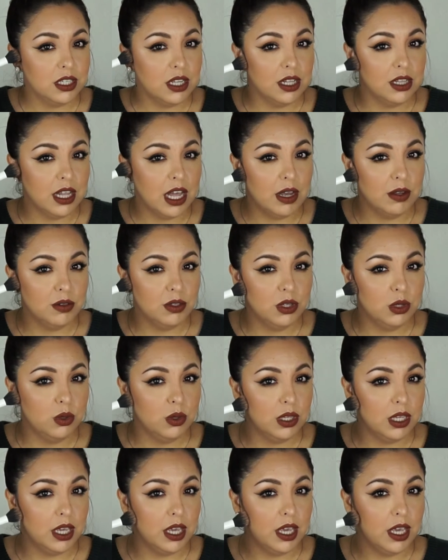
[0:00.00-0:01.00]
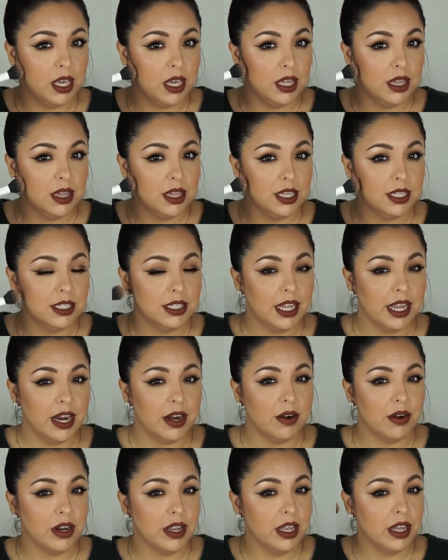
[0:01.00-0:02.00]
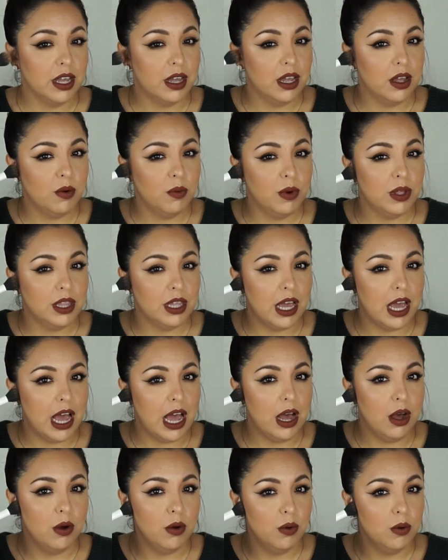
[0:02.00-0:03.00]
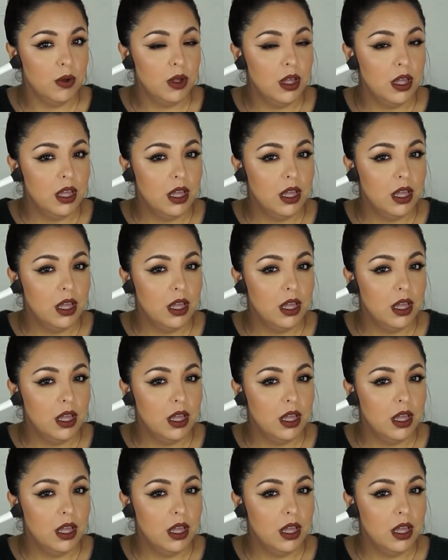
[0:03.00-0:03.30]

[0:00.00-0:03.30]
allows you to get in this area without